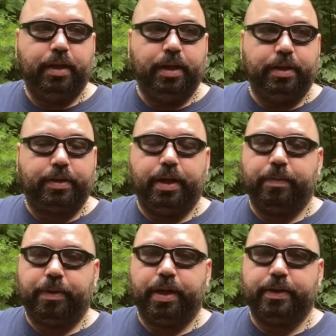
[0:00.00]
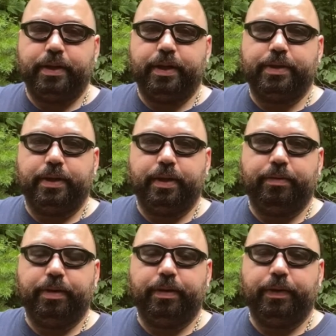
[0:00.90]
heat treating process on the
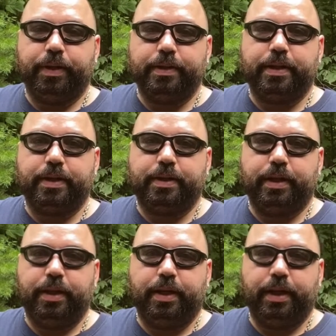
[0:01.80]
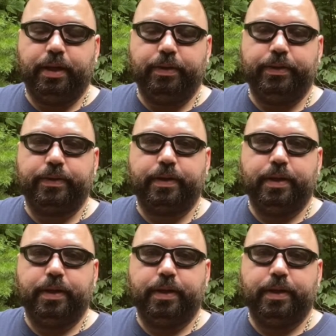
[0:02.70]
fifty-one sixty that I use.